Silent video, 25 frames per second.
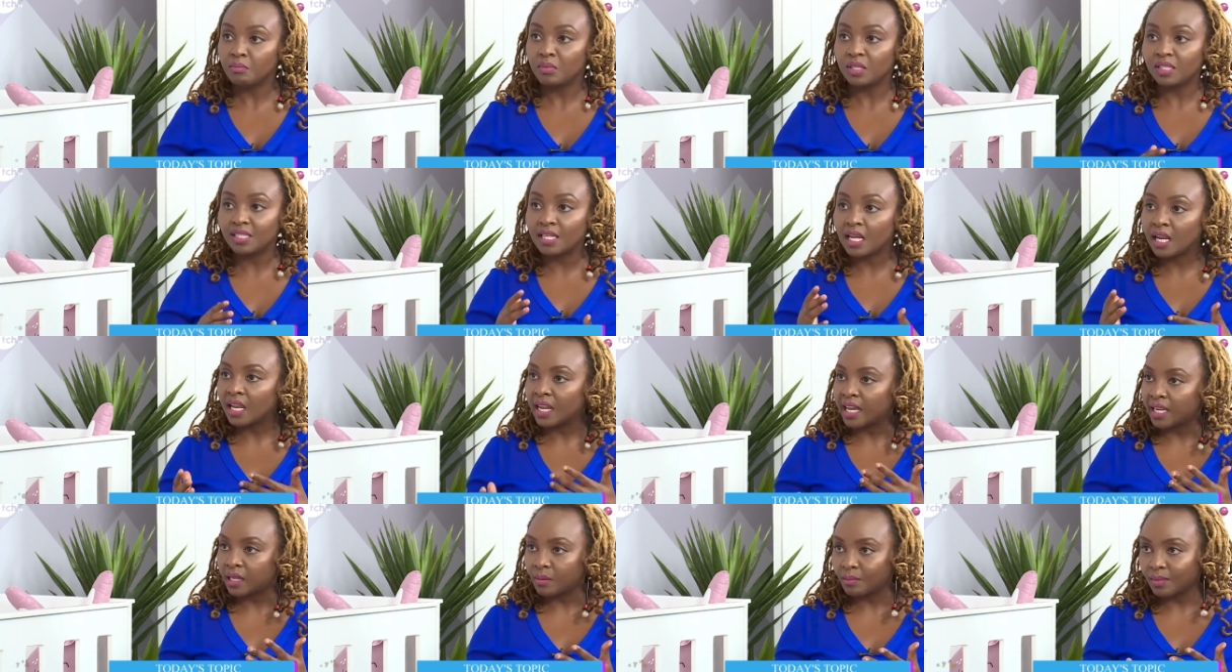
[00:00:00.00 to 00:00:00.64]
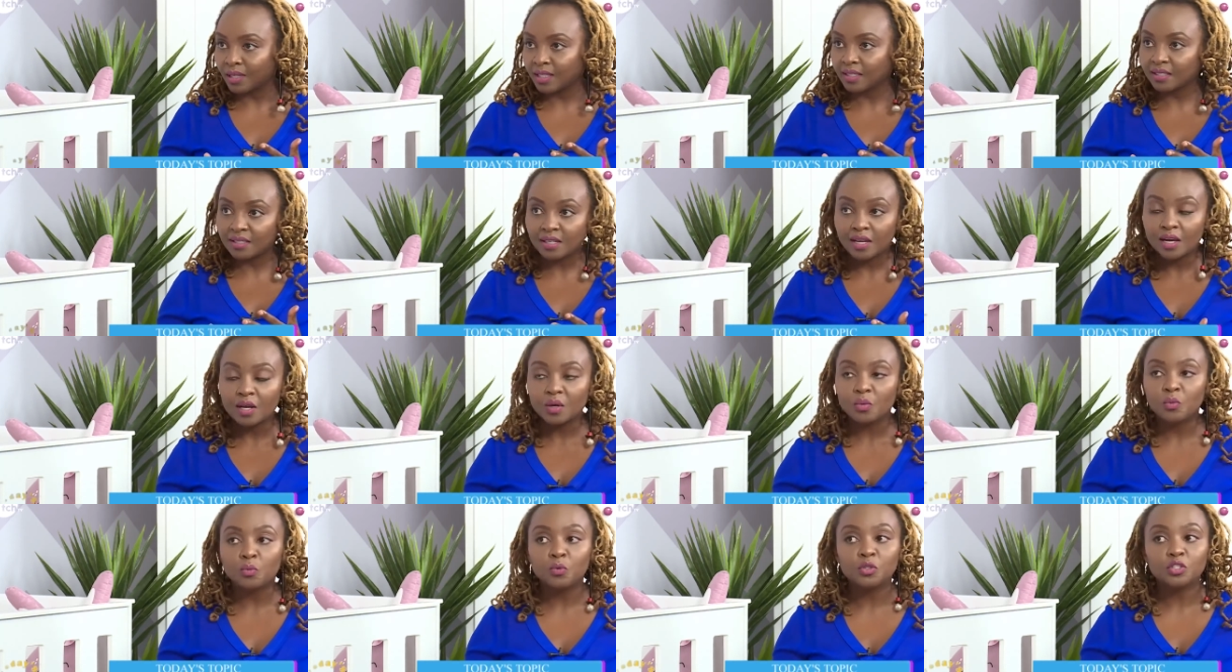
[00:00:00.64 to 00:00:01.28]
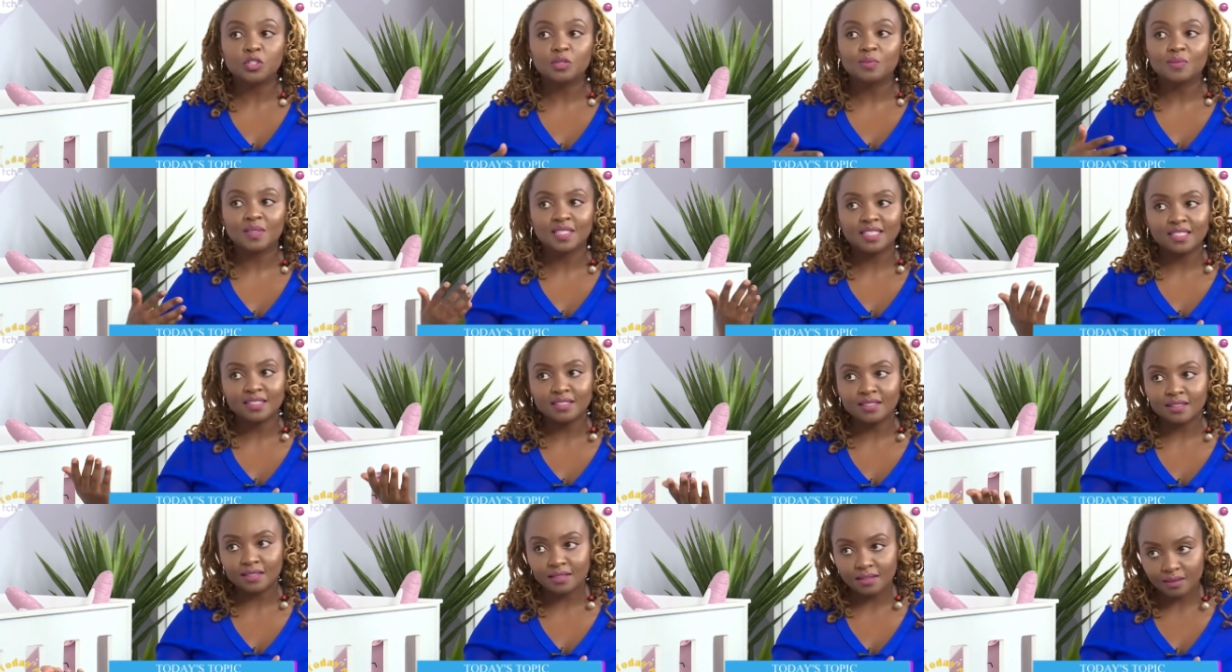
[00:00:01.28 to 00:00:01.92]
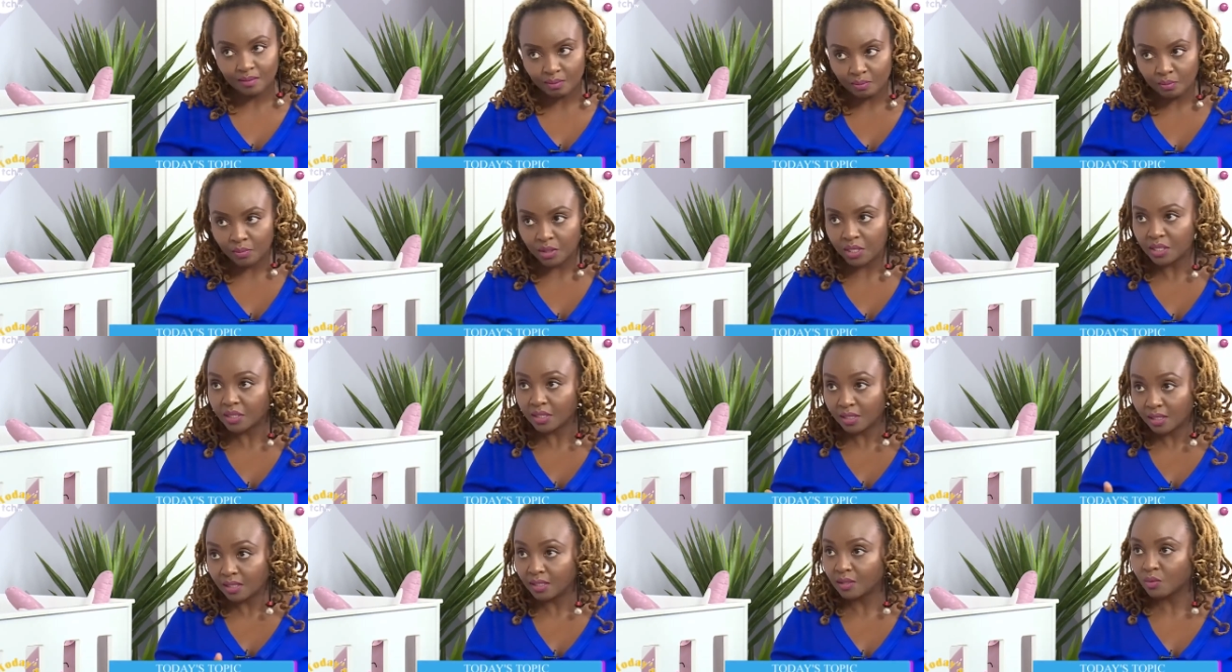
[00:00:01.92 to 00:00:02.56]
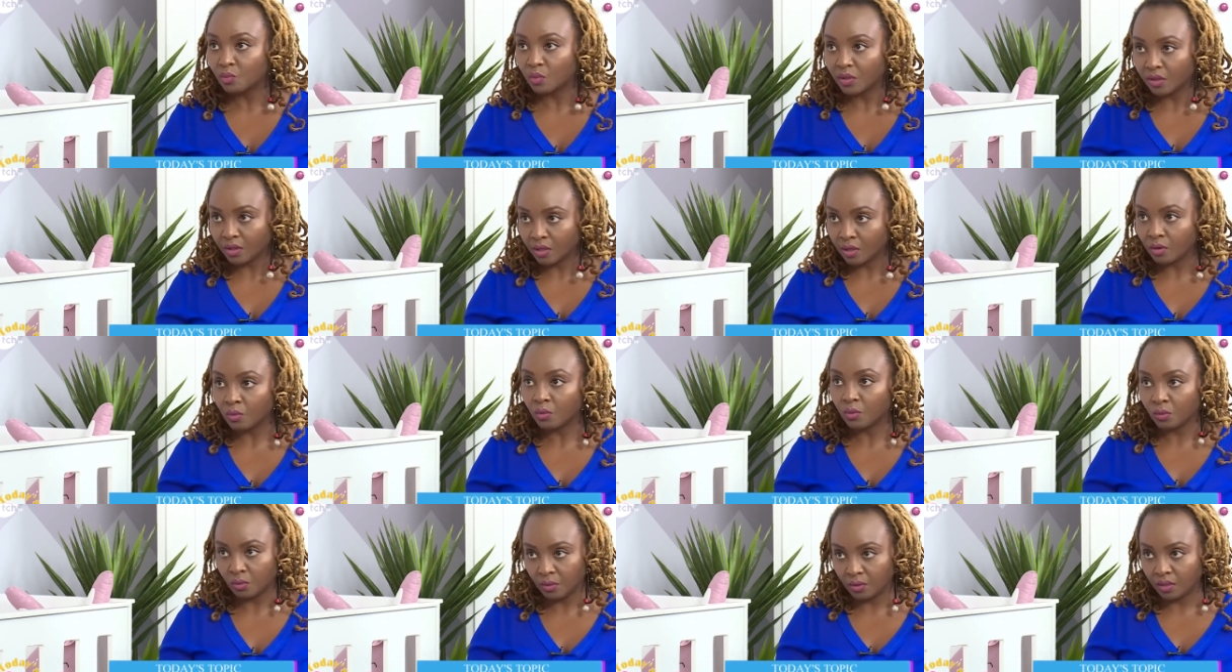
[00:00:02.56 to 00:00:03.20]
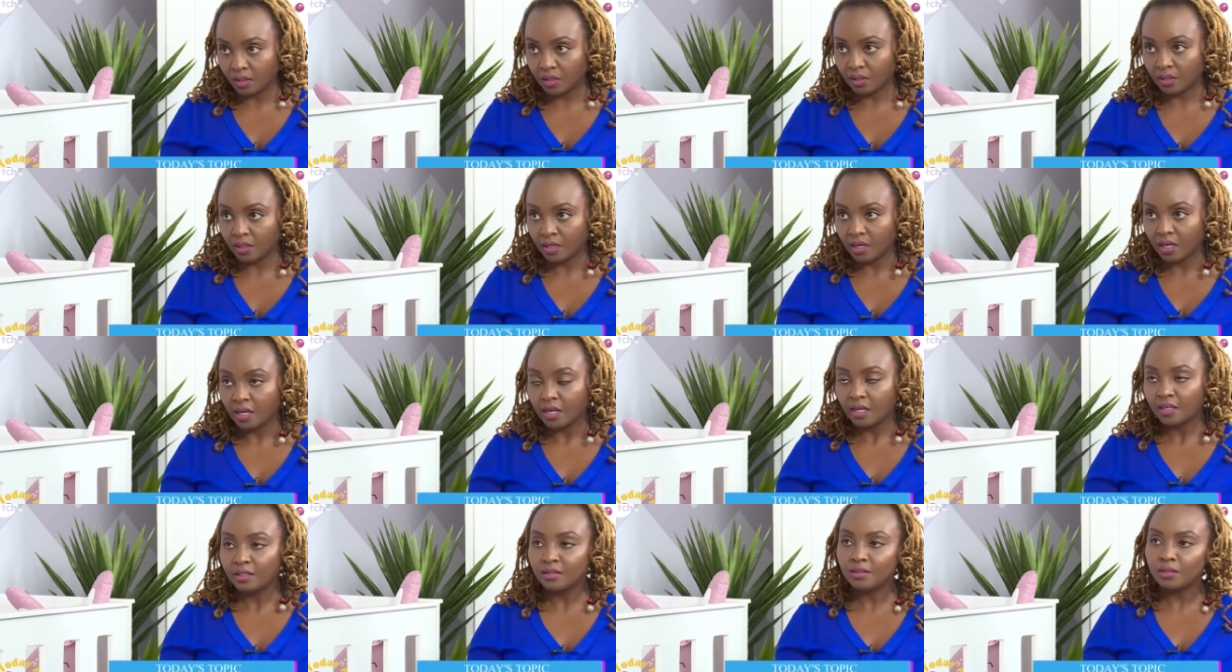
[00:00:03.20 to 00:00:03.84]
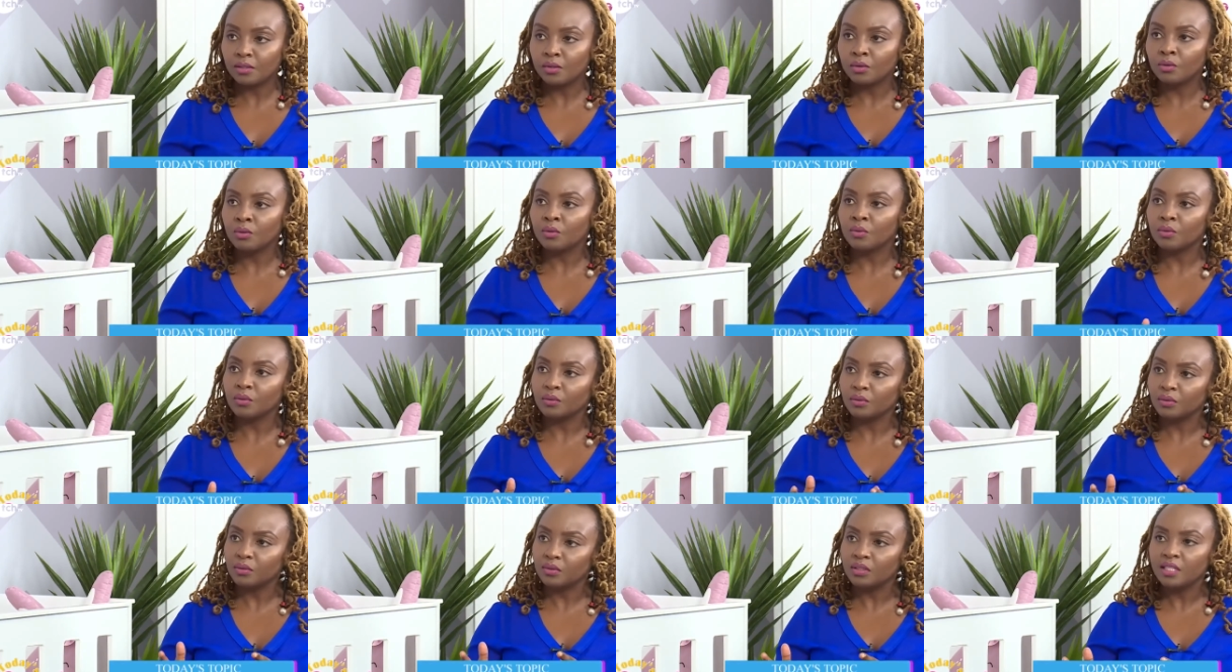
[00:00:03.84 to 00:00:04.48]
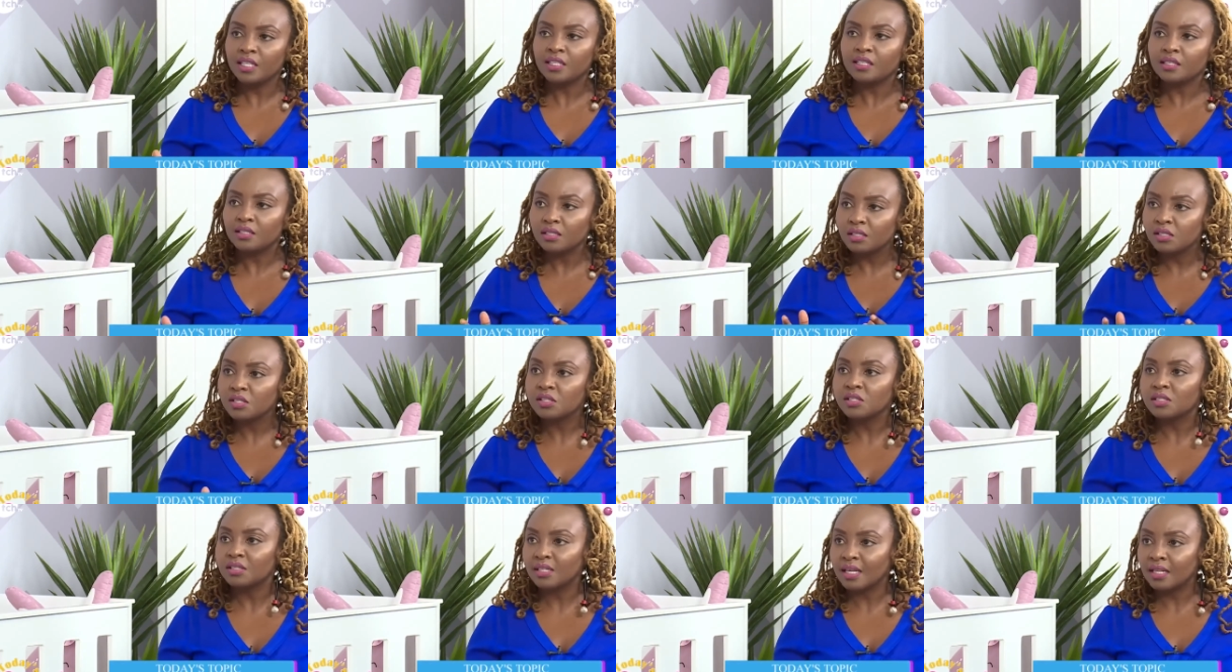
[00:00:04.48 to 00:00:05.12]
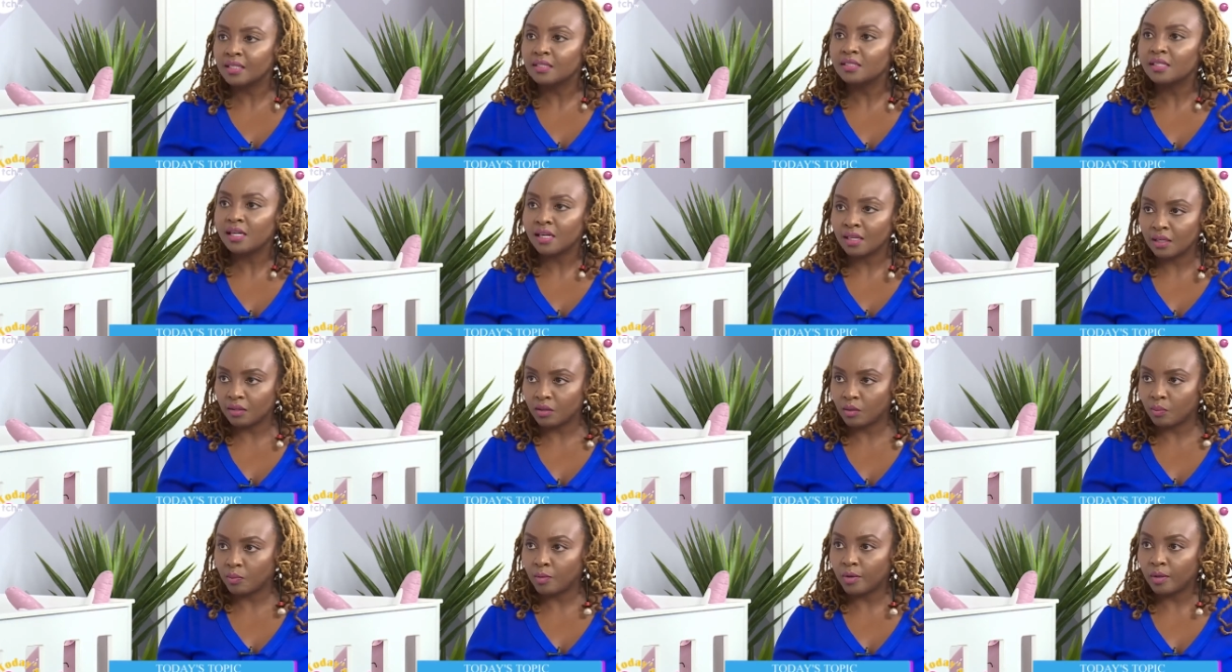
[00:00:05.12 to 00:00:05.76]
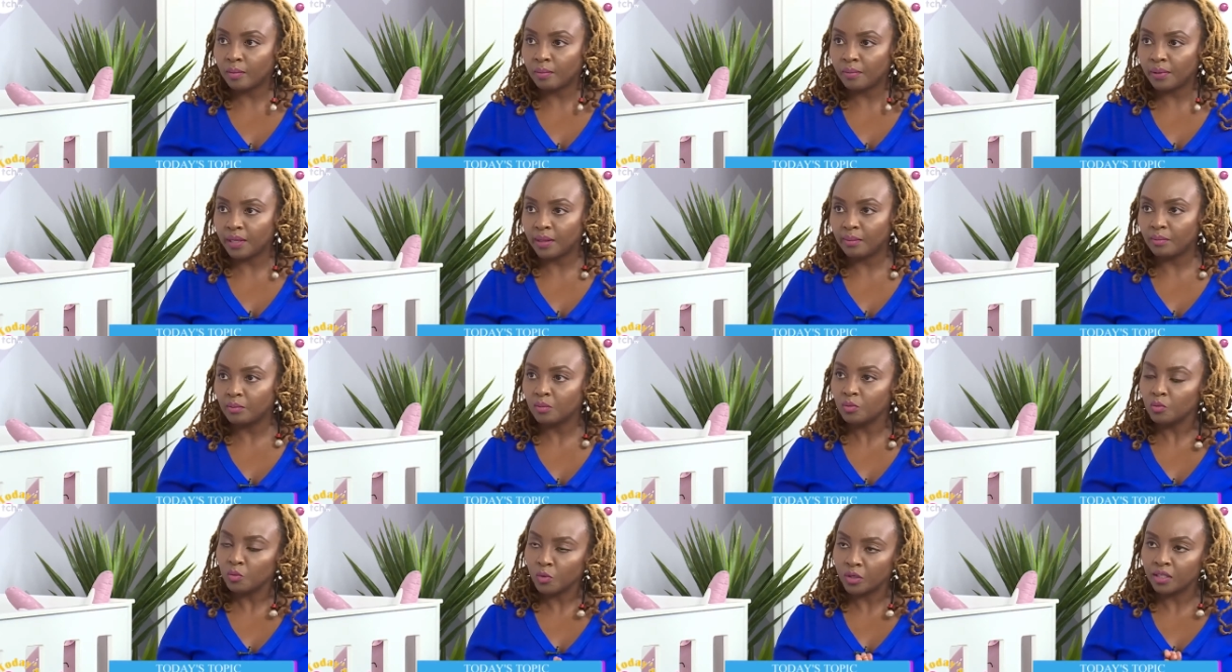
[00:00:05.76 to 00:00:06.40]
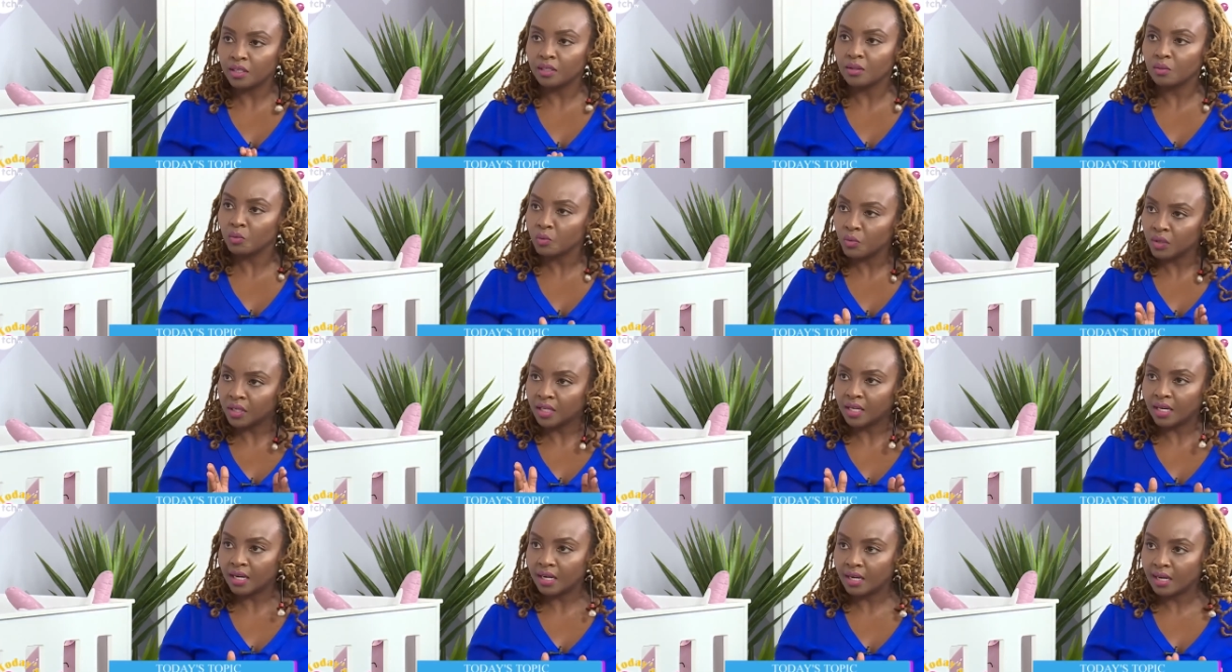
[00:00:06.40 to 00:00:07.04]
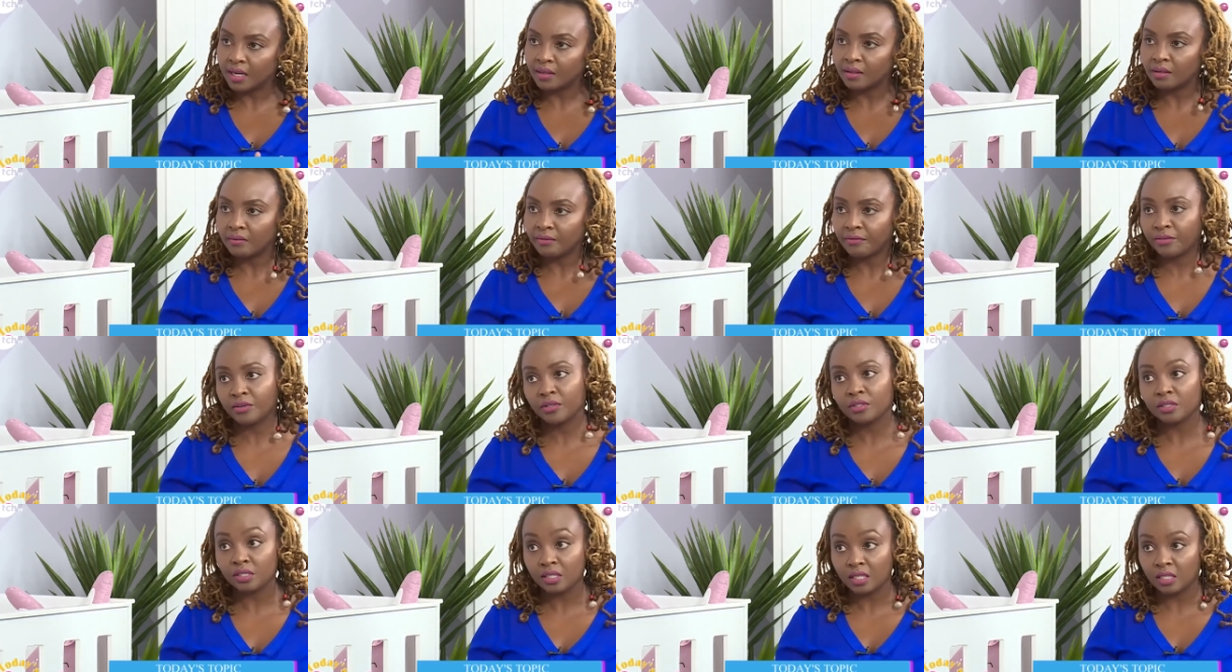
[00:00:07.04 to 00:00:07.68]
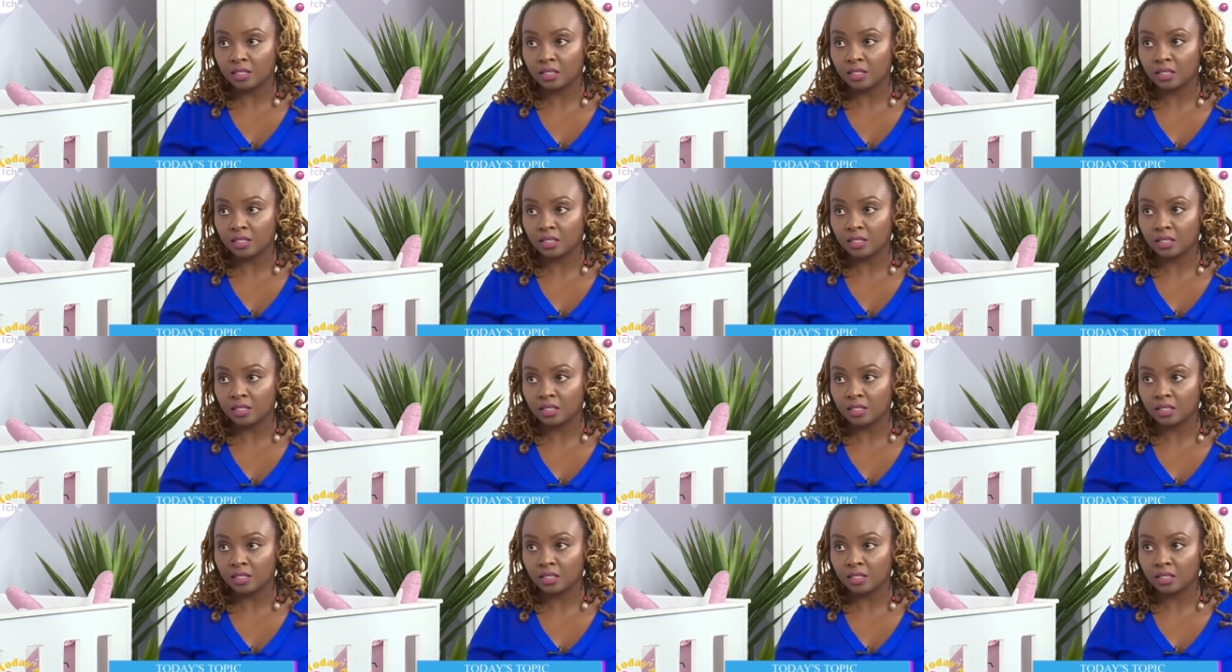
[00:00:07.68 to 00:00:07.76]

misalignment, which means braces when they're older. So let us just attack the problem when we are at the first